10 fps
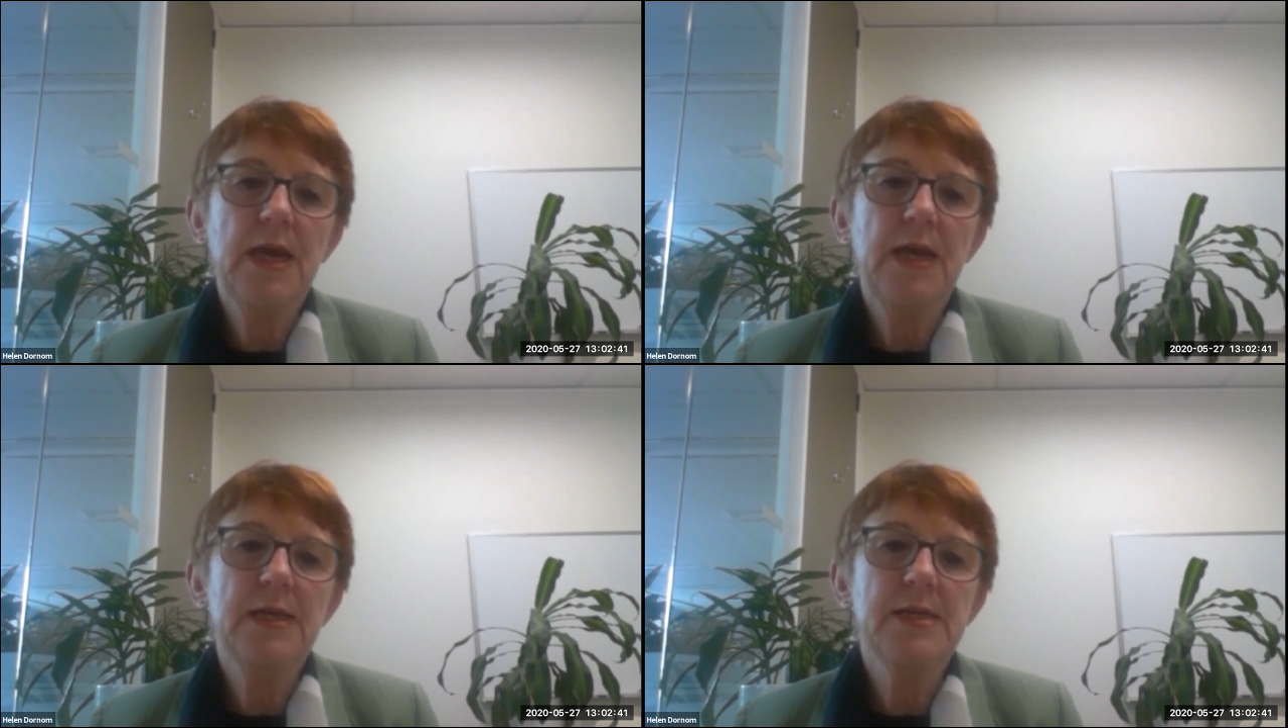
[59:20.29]

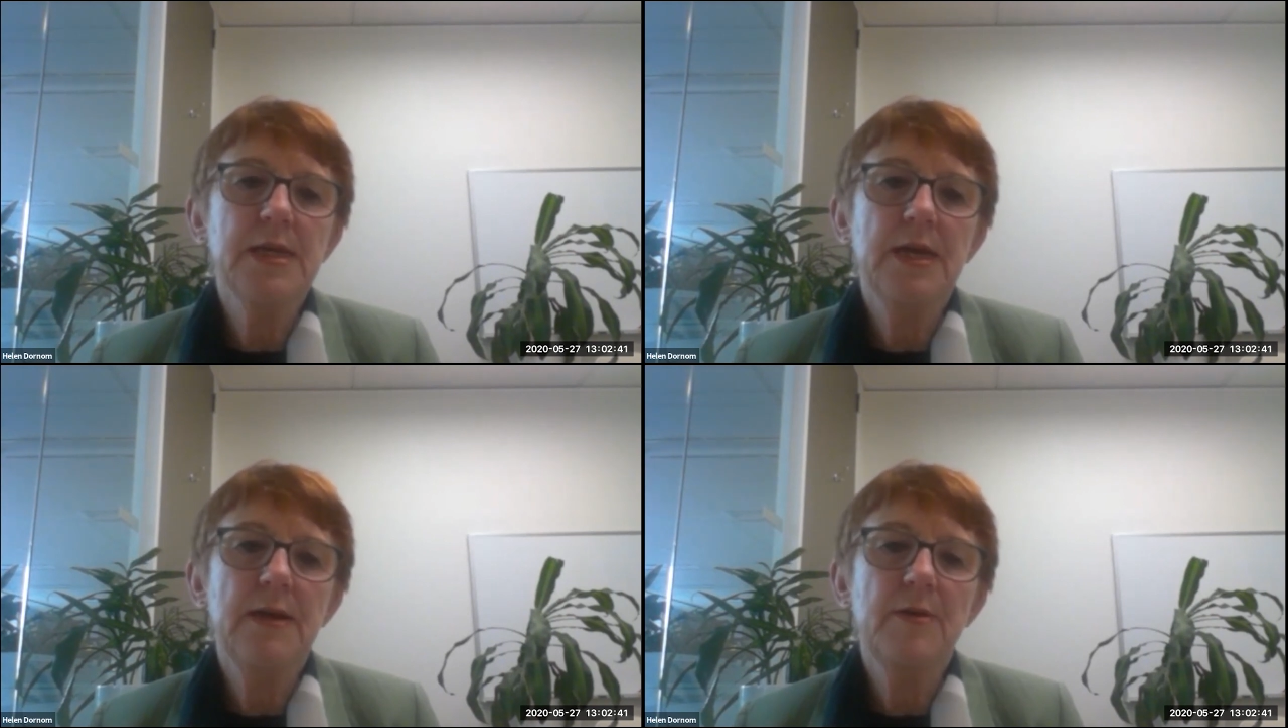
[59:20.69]
and
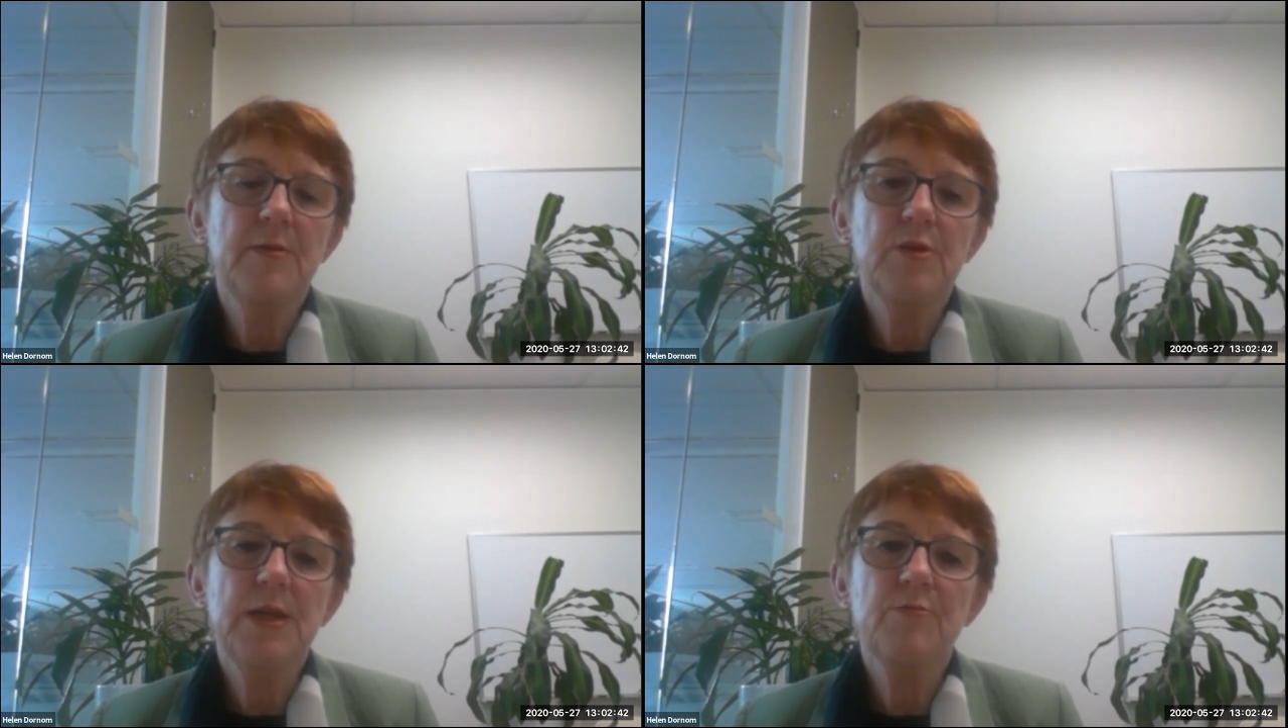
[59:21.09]
I
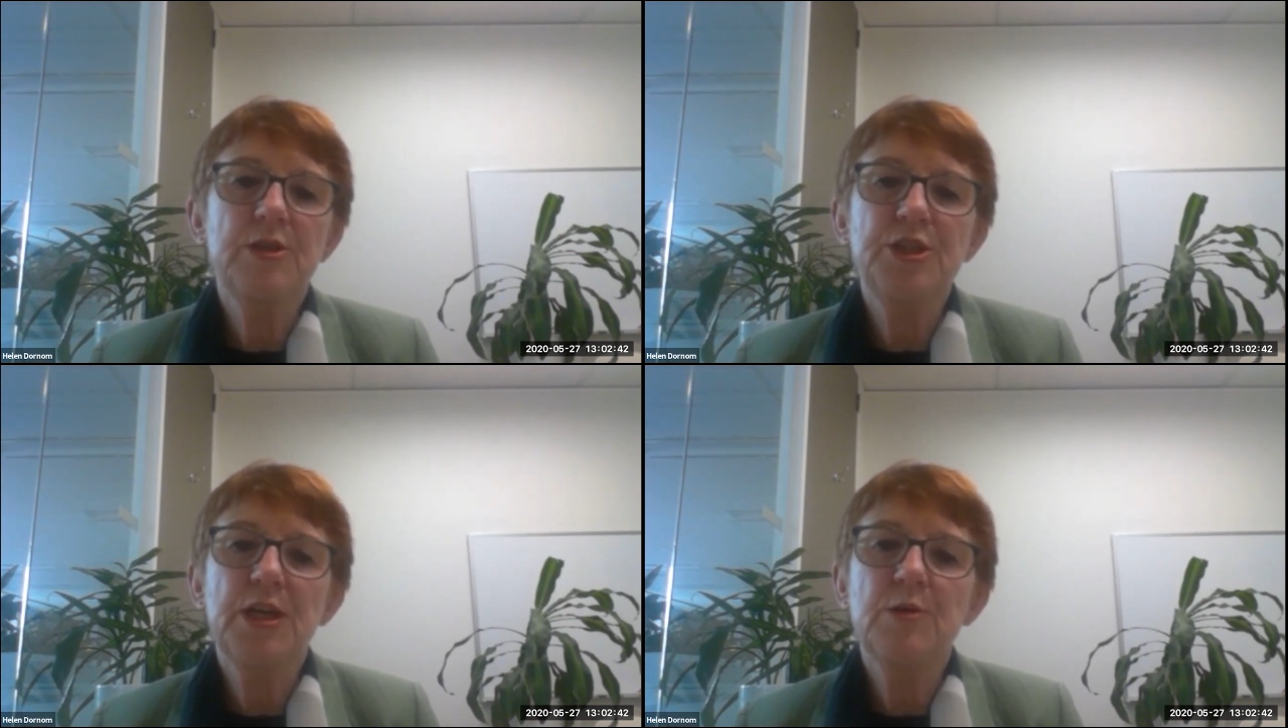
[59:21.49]
really
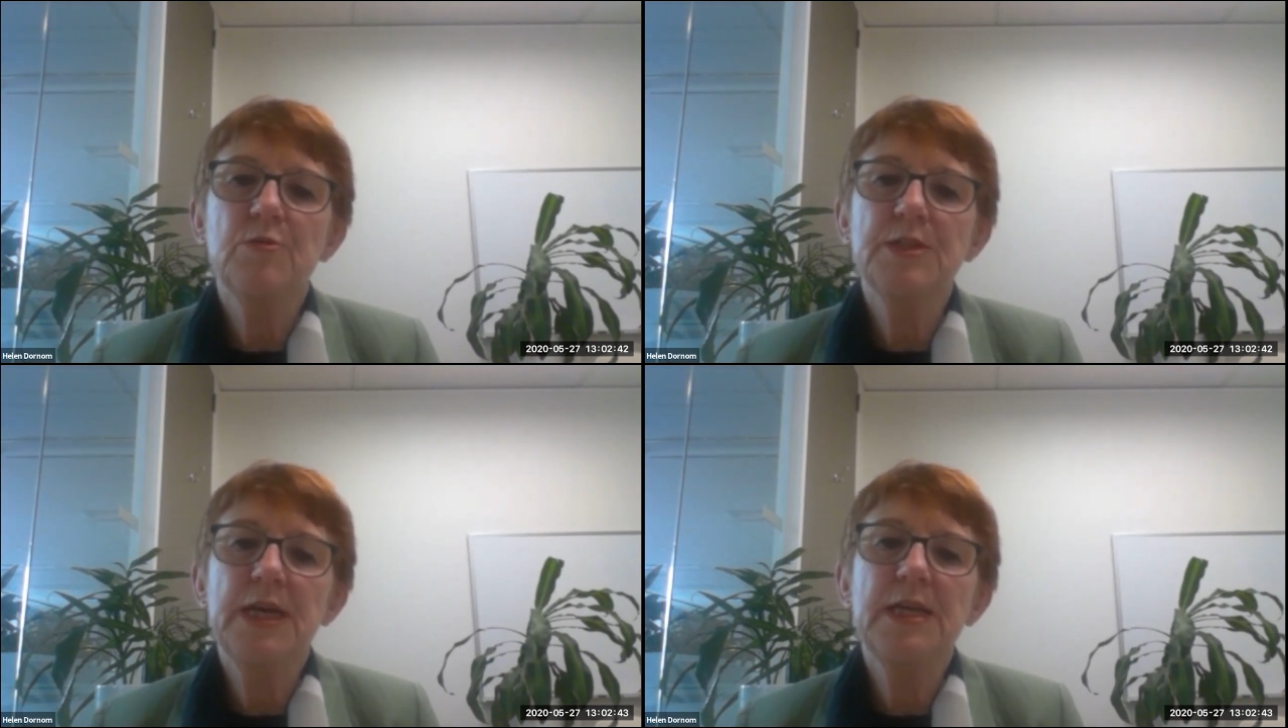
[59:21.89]
appreciate you
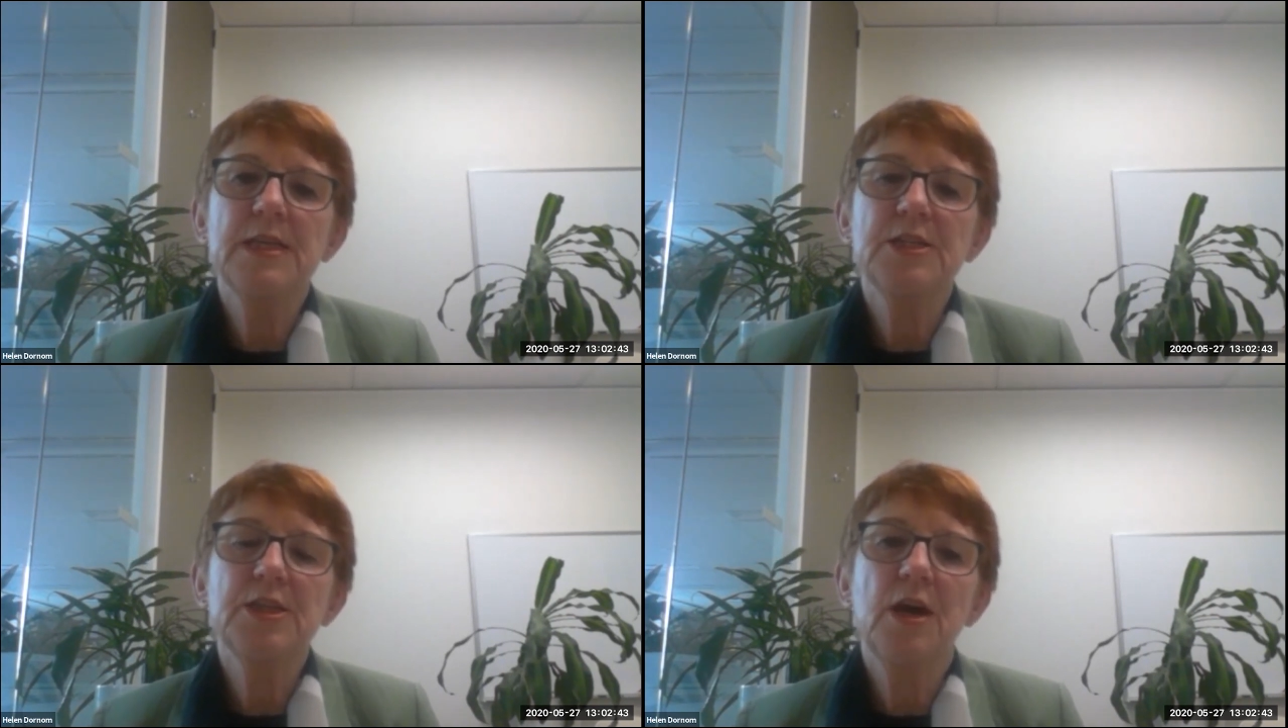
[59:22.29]
all taking
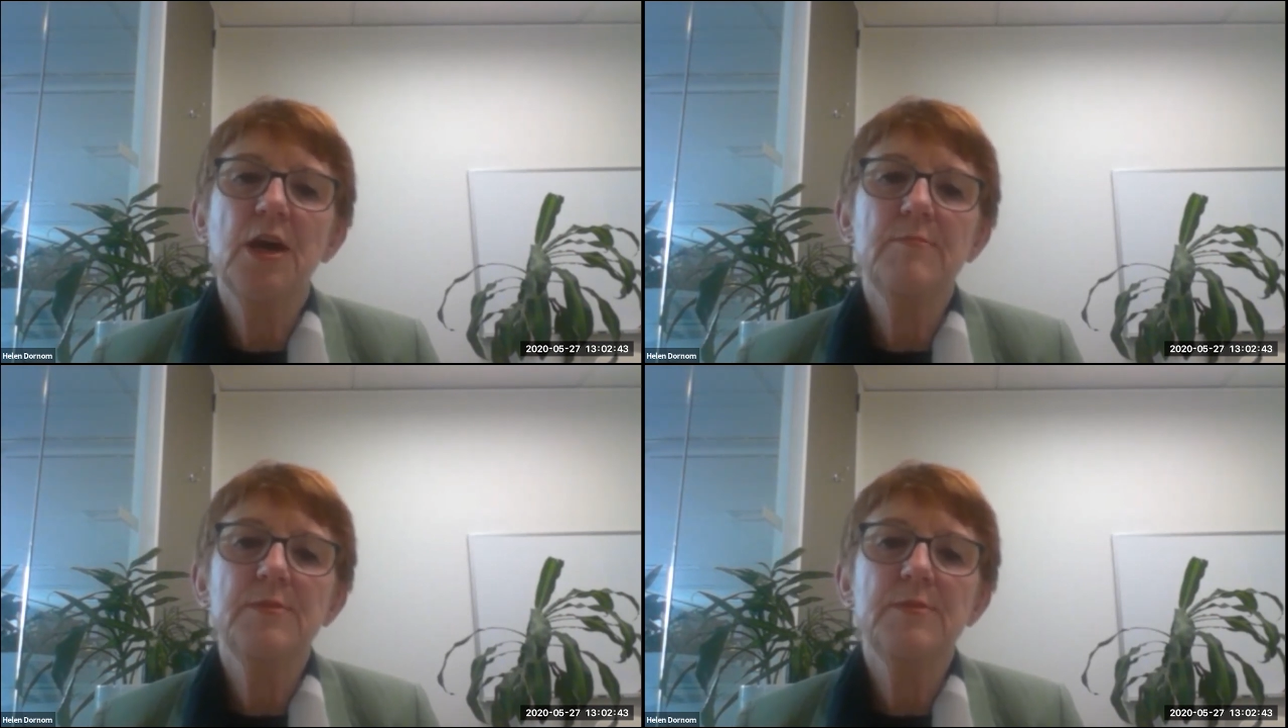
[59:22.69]
the time.